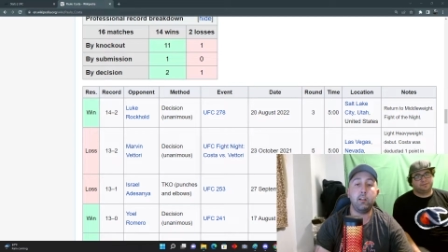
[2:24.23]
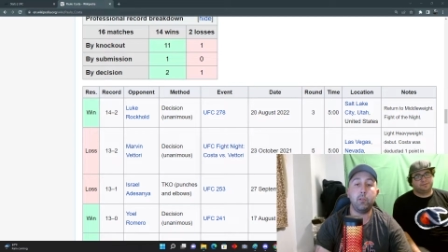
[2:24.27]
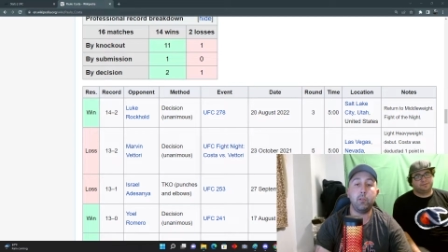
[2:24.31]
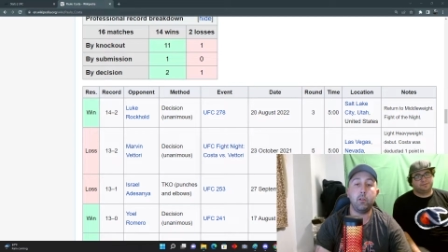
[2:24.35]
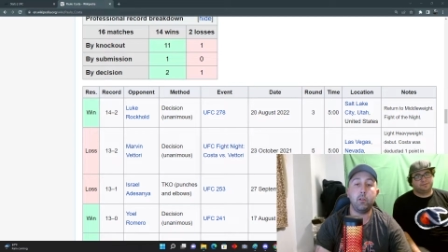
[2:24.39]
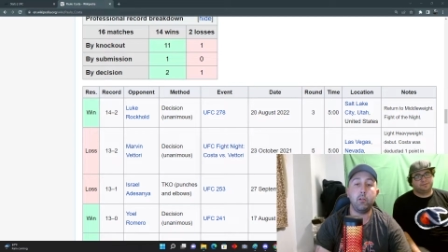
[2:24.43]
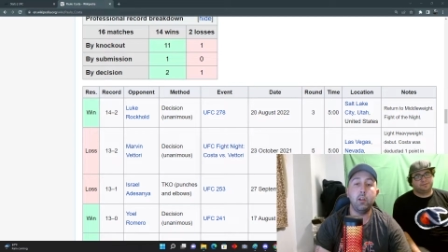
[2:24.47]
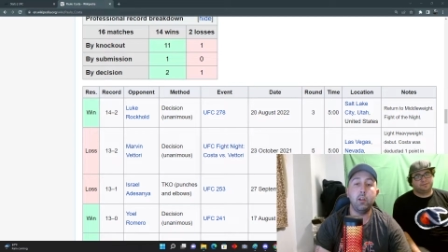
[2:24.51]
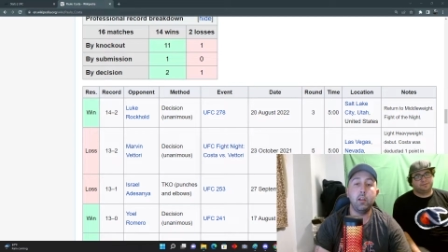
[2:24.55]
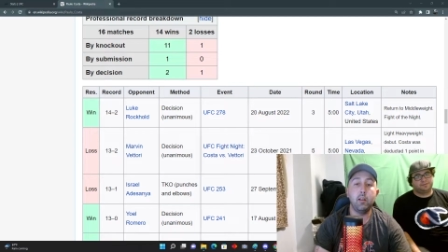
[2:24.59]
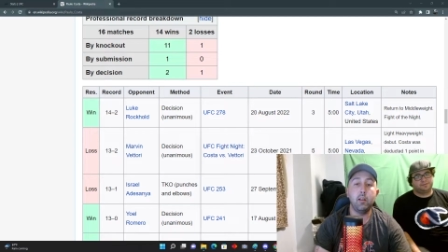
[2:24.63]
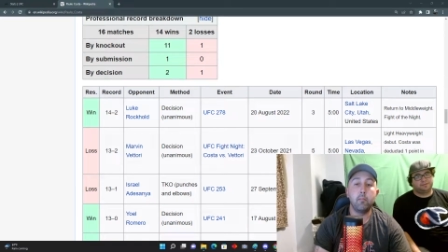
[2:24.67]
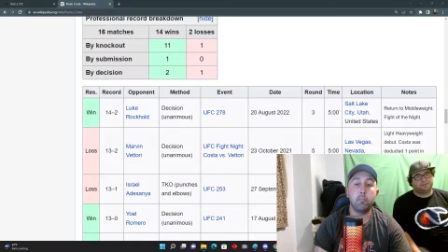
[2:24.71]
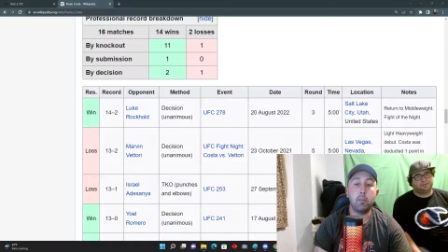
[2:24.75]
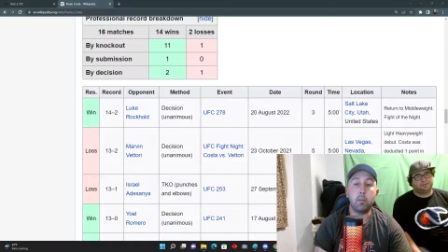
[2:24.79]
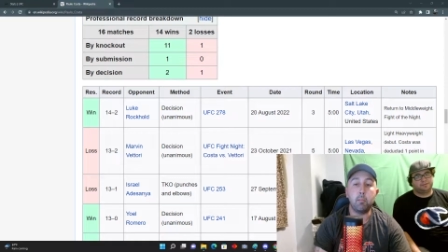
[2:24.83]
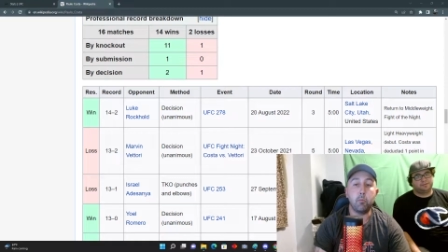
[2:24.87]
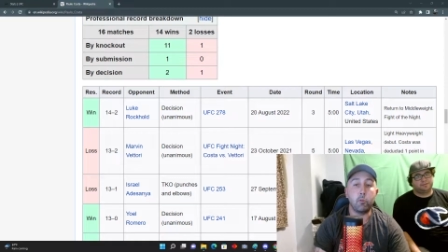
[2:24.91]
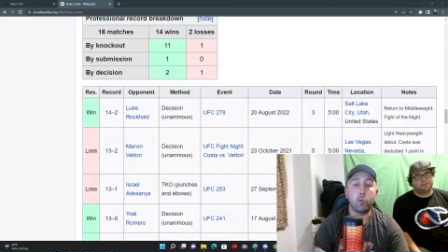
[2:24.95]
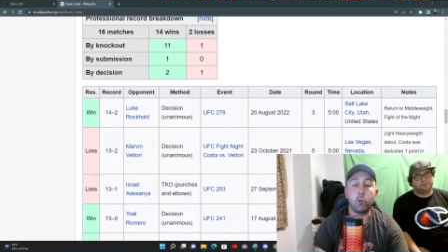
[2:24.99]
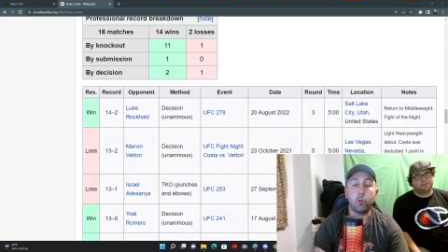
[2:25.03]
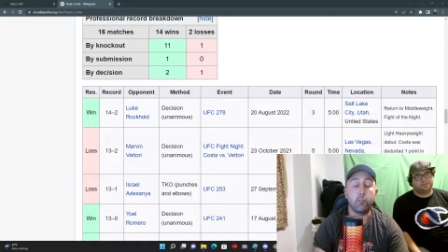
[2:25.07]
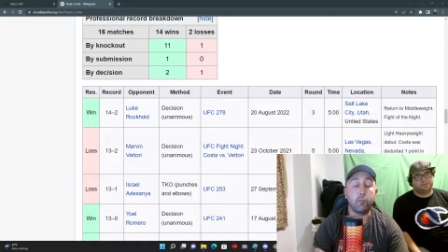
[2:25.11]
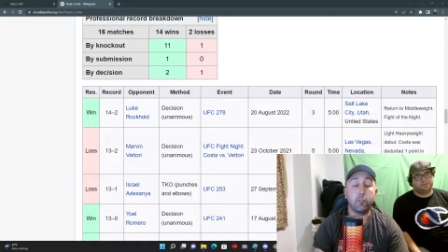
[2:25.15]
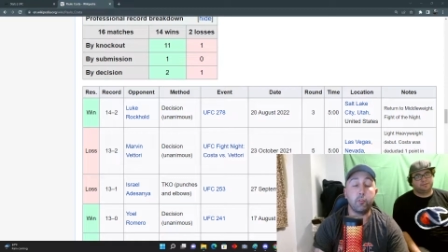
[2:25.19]
bro,
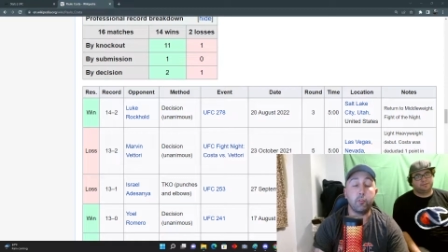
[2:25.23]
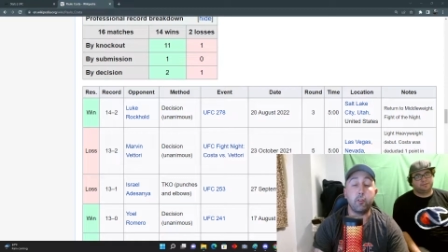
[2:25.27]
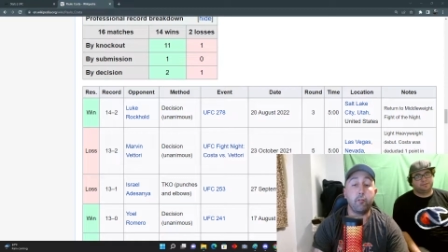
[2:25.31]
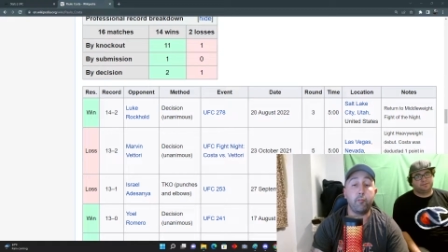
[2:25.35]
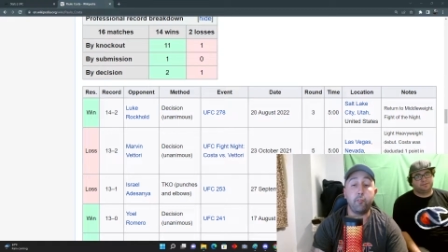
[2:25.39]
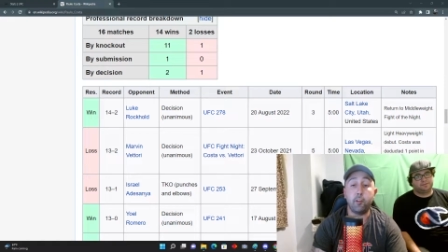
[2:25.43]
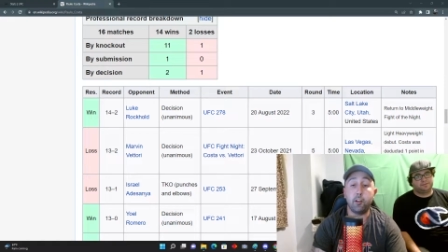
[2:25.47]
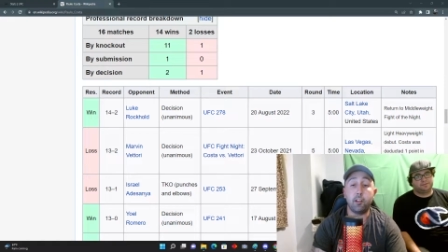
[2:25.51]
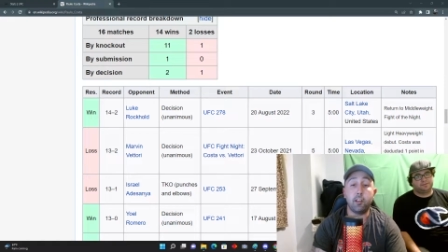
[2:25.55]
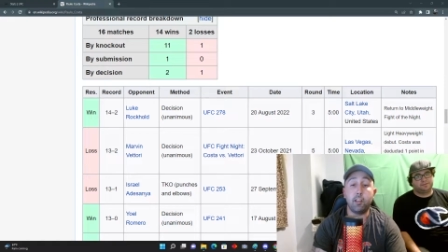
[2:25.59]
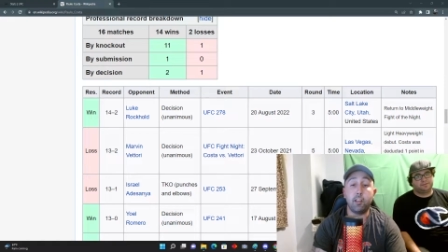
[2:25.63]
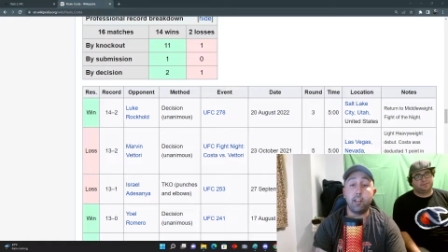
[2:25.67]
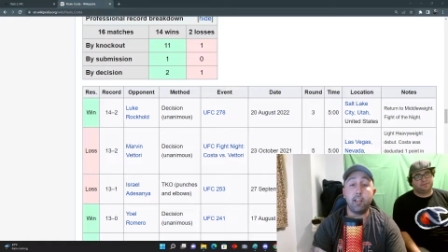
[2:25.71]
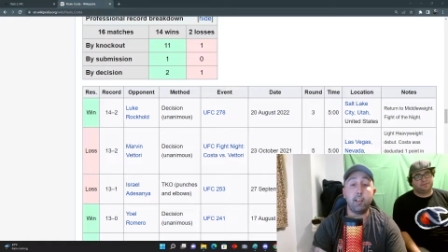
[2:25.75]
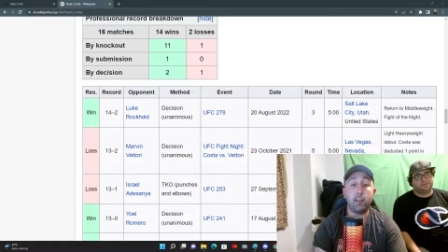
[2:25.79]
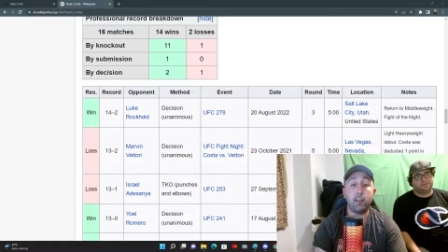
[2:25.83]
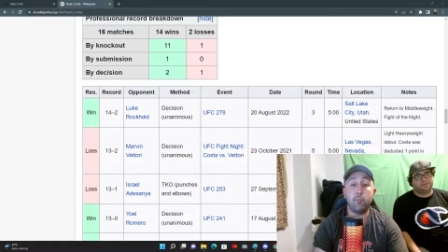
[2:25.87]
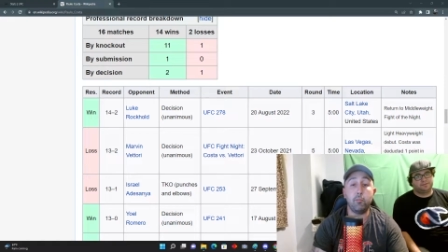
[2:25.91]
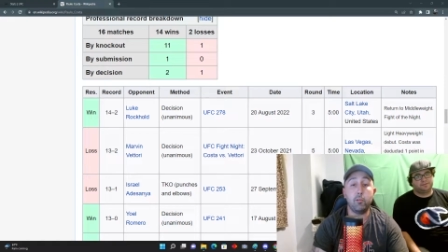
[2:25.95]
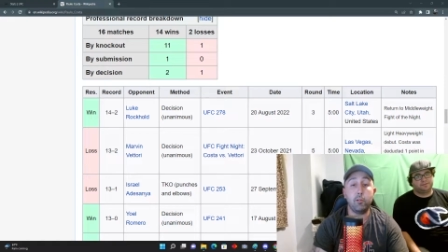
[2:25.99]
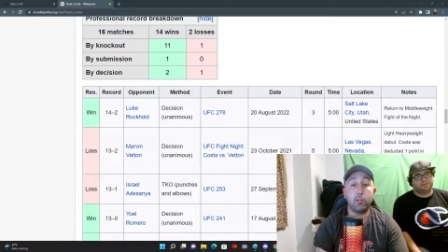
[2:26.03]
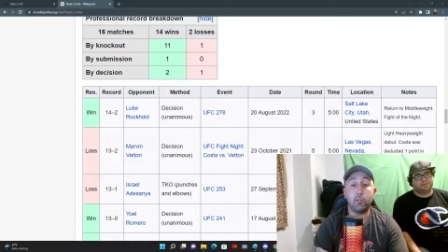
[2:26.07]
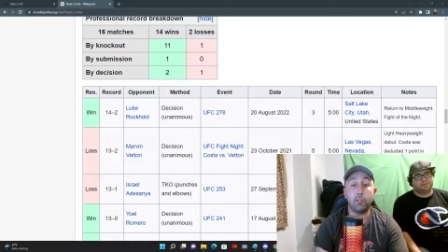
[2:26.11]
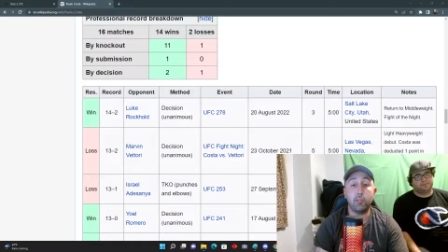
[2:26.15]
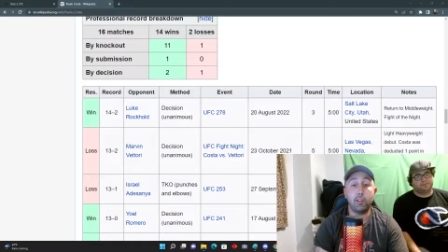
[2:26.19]
people go for your fucking
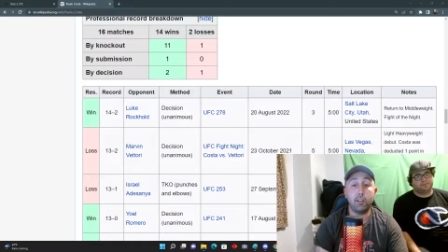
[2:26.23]
head, bro.